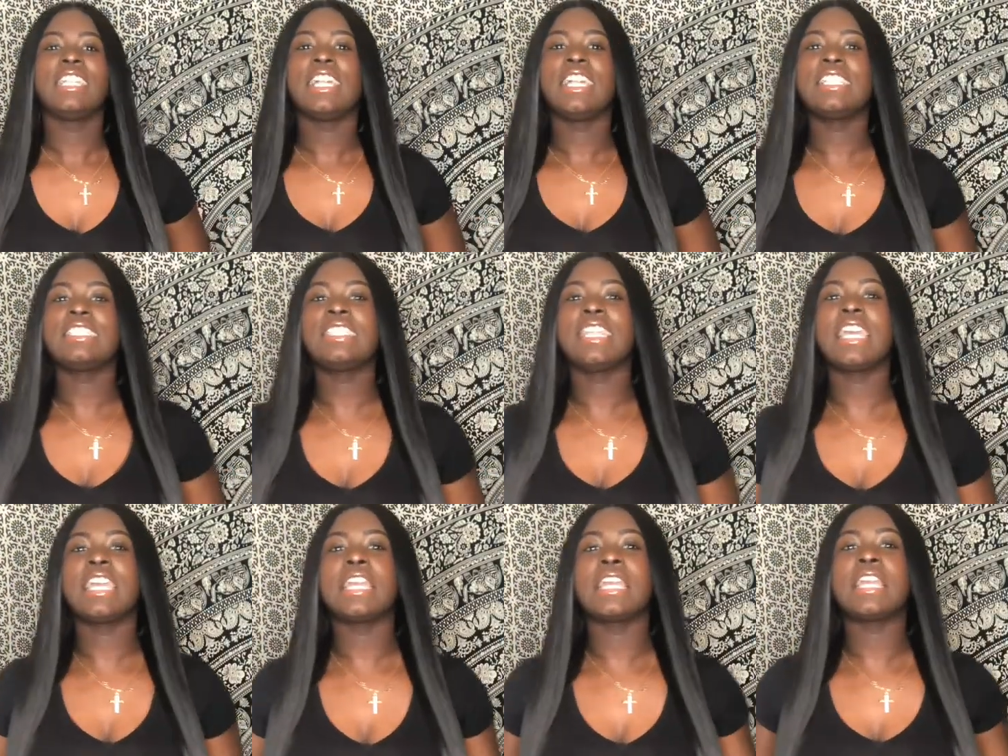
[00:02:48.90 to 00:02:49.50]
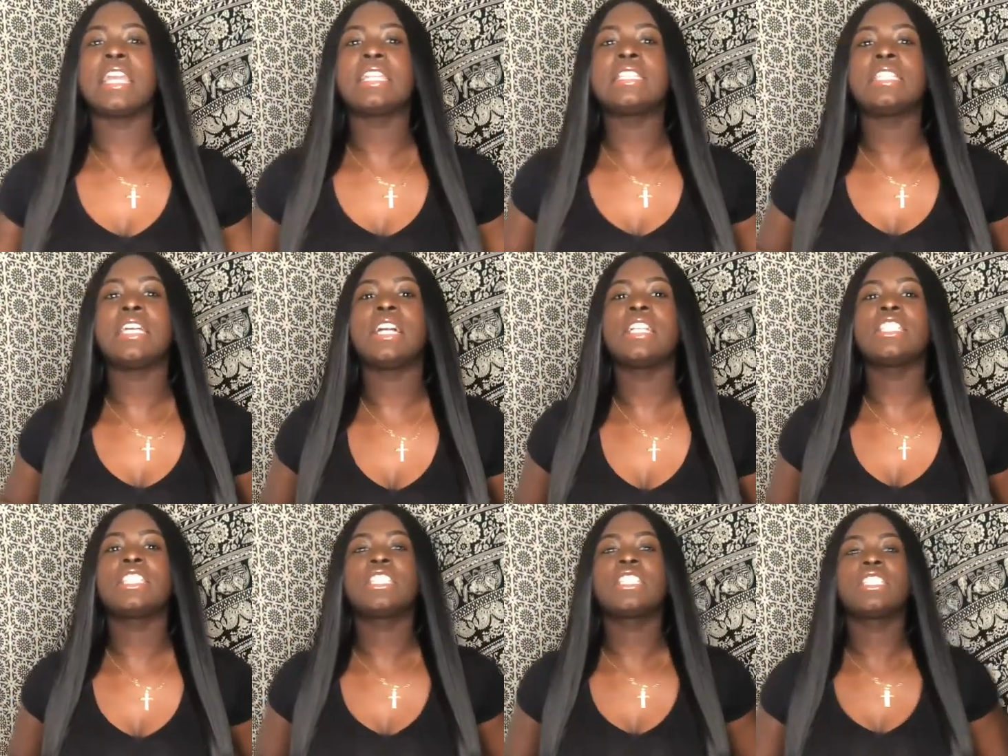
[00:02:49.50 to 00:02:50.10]
It's like it
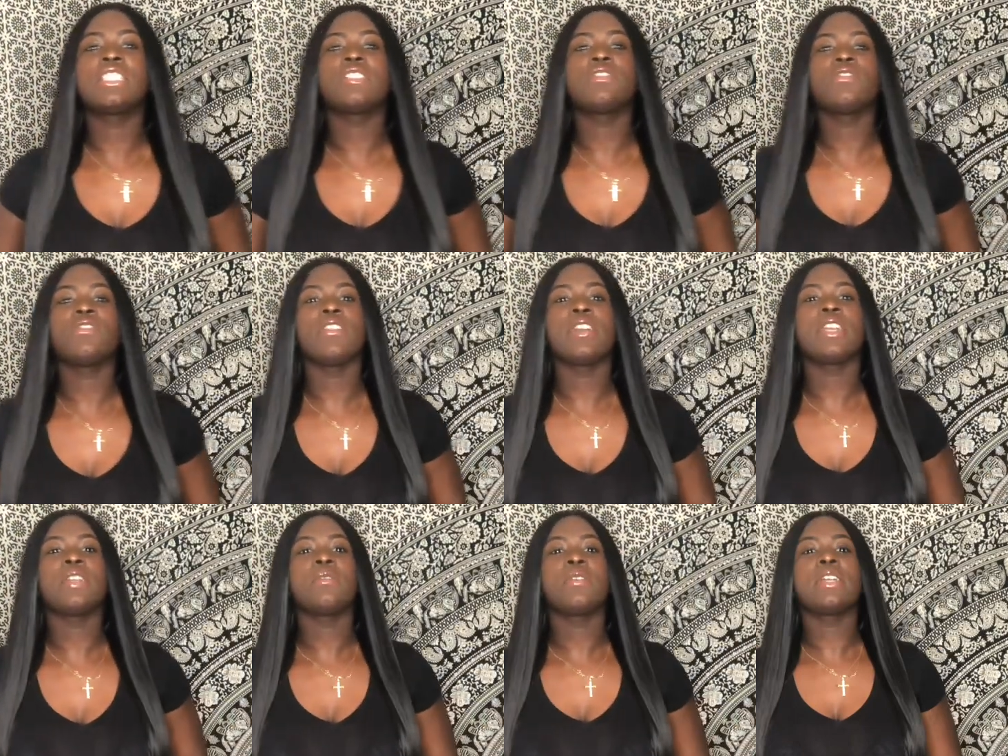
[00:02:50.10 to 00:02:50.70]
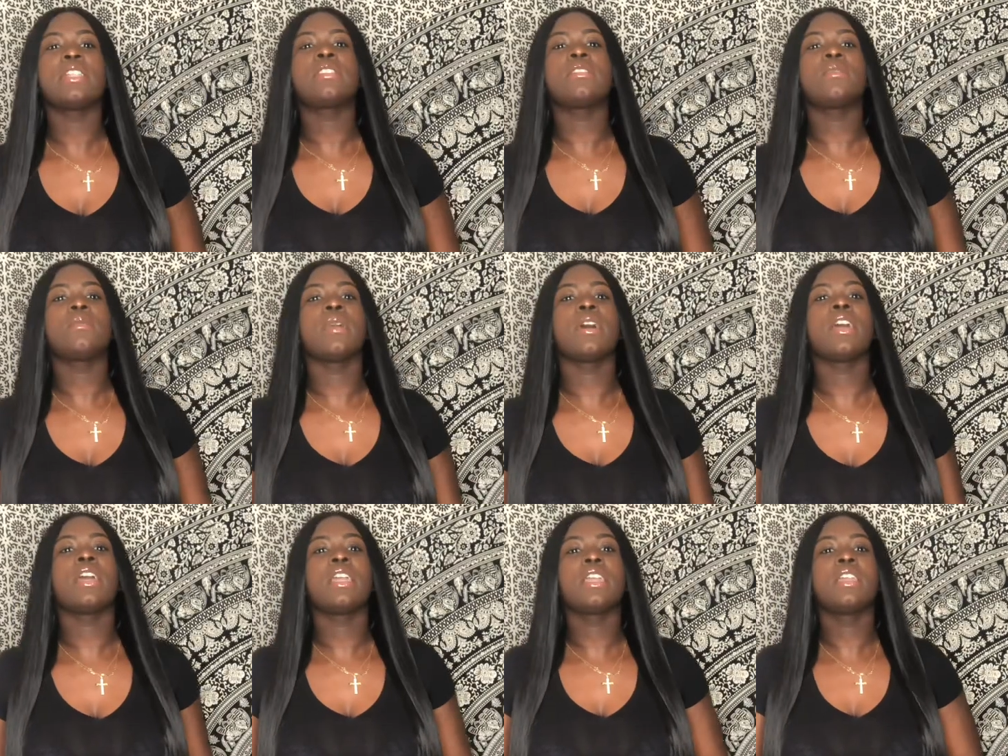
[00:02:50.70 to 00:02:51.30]
touched right to
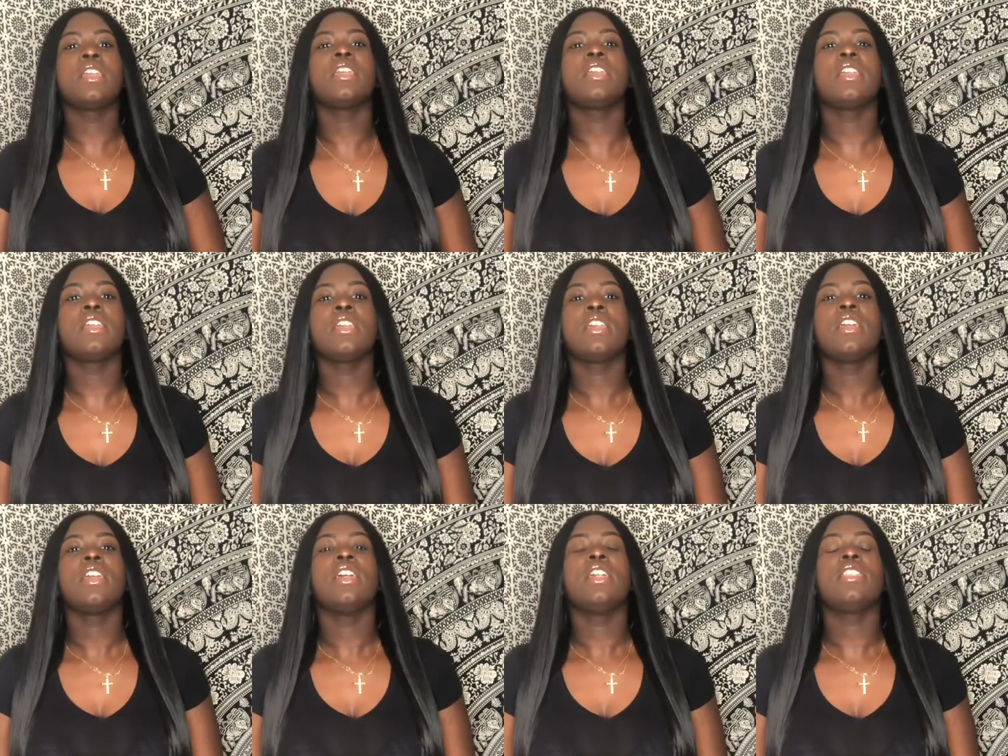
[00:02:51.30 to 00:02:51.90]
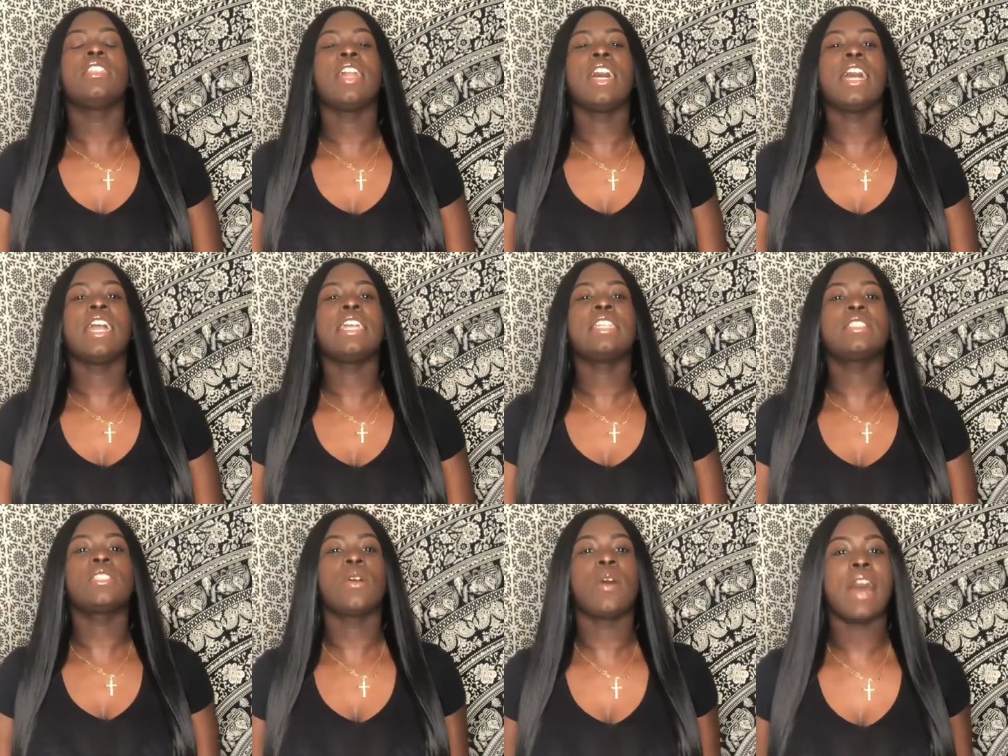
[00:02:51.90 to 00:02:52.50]
my
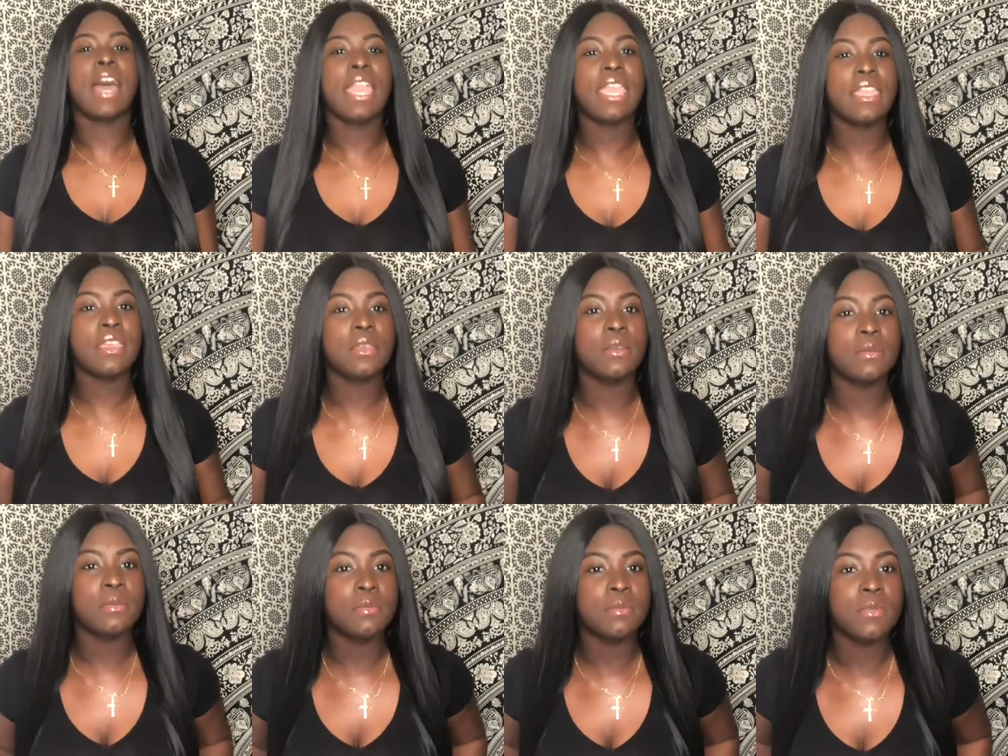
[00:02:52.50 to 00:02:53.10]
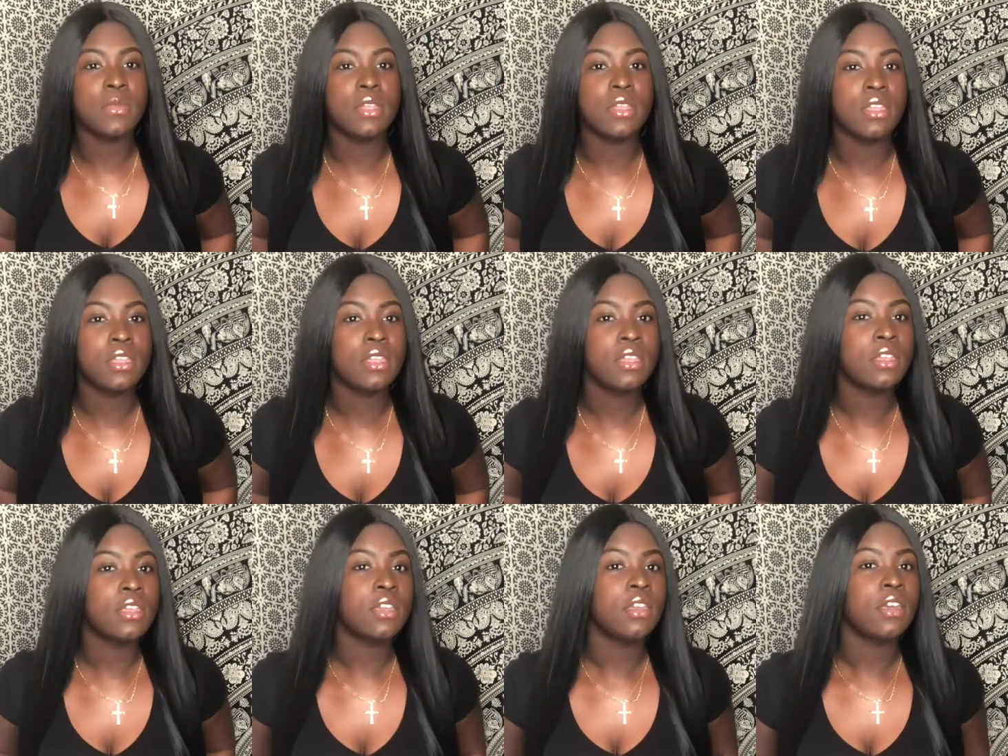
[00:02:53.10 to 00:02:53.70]
thighs. So I'm
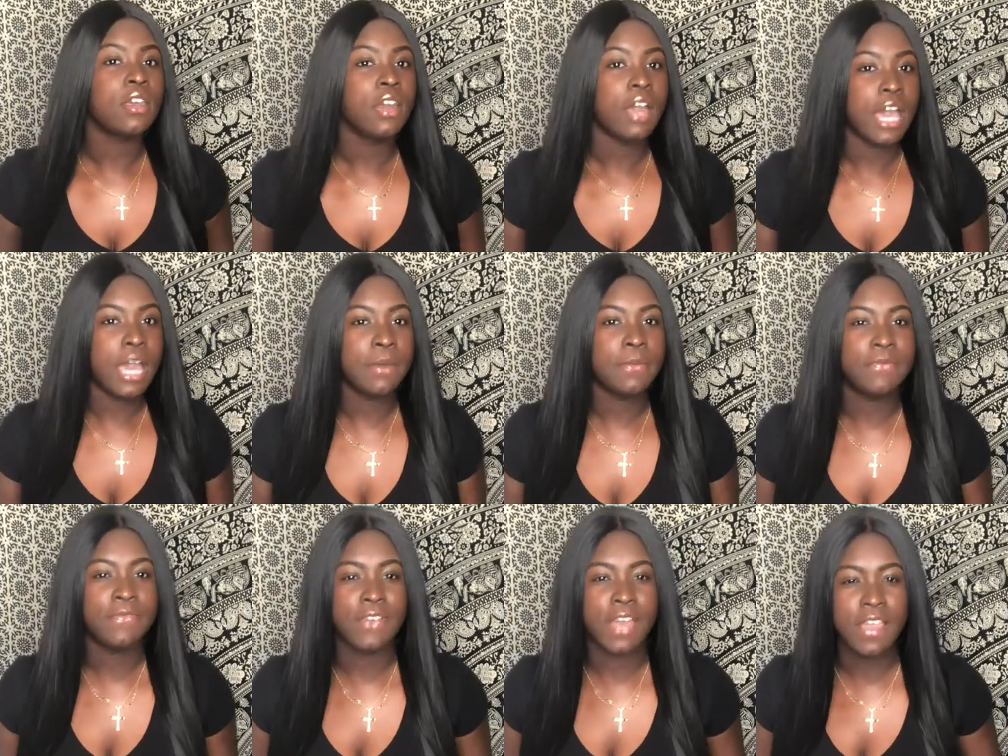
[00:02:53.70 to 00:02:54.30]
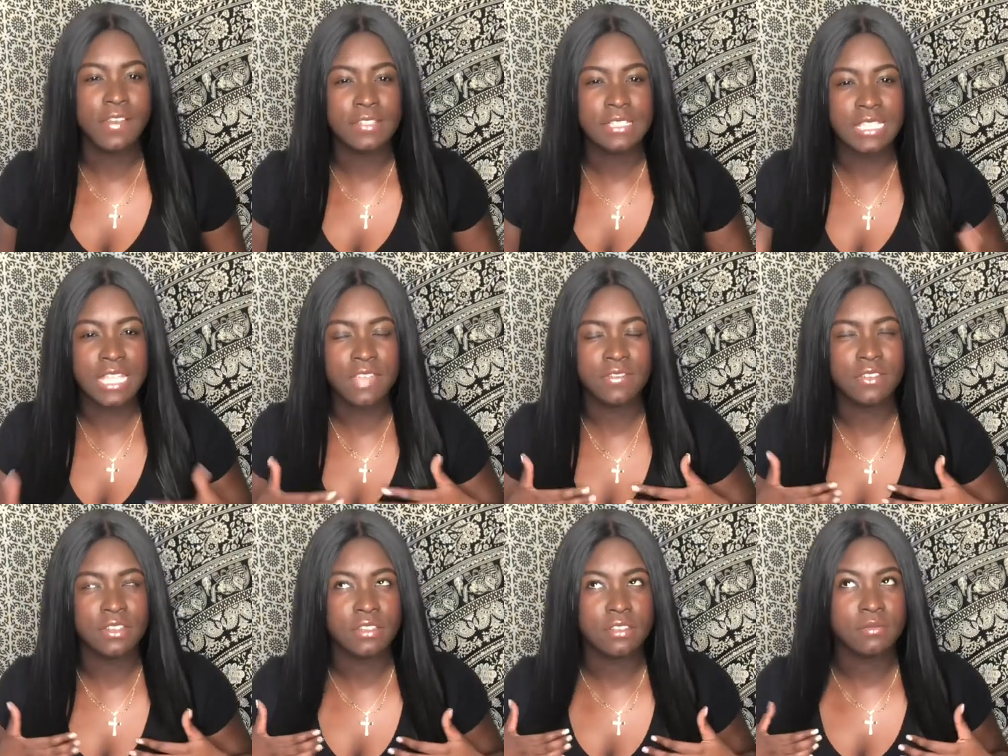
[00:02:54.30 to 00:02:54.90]

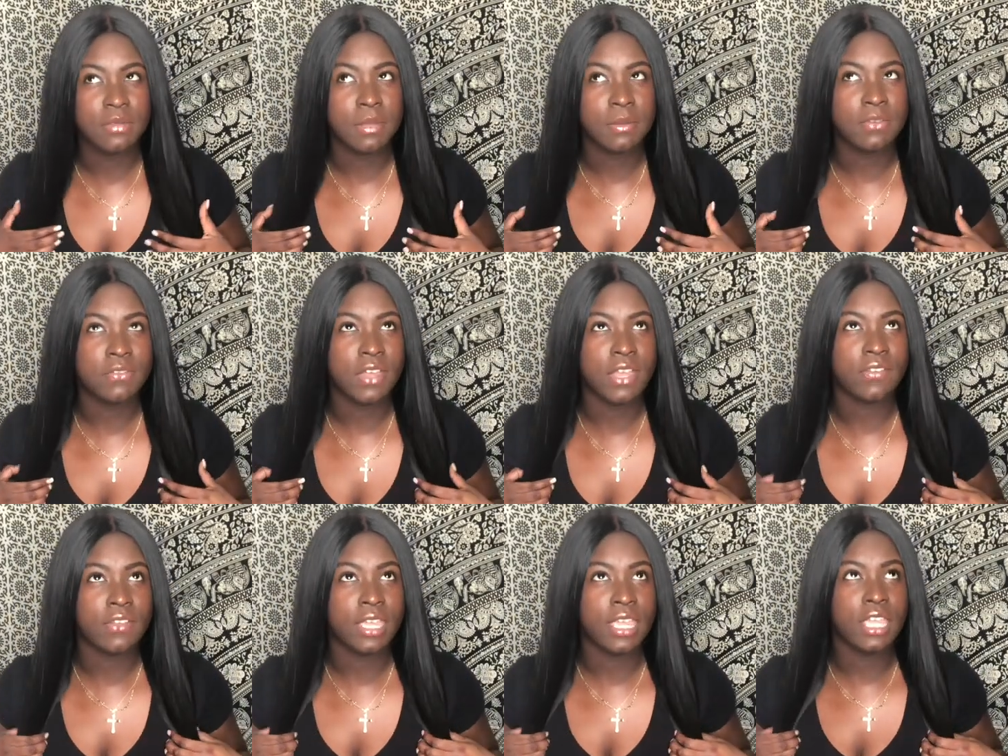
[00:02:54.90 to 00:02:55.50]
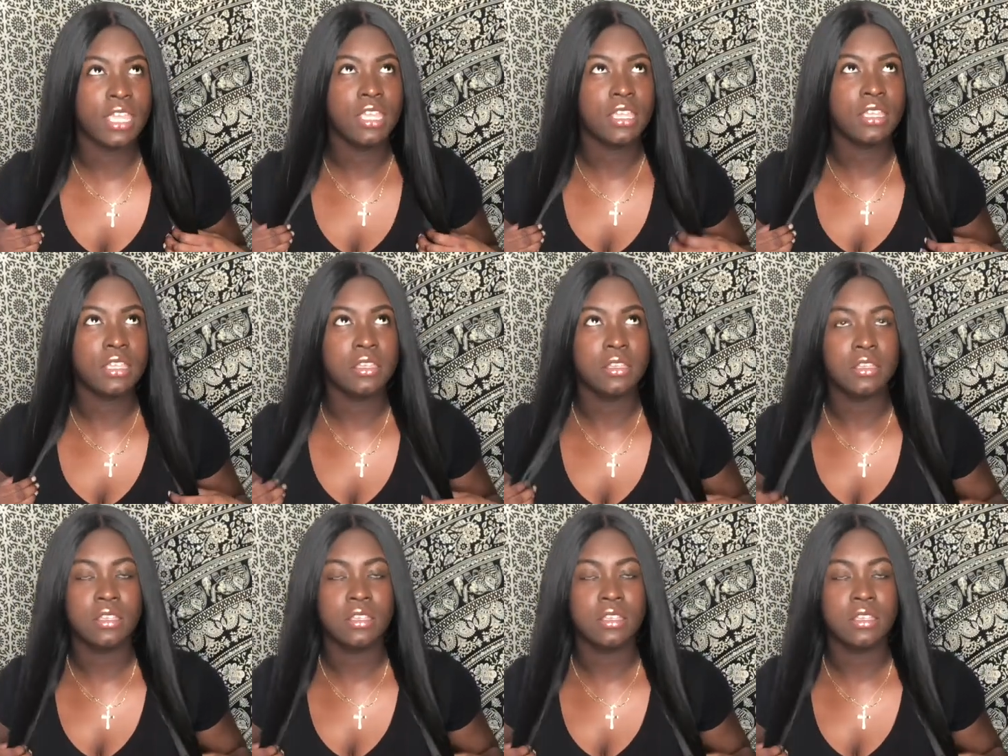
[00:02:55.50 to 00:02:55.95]
5'7", maybe 5'8".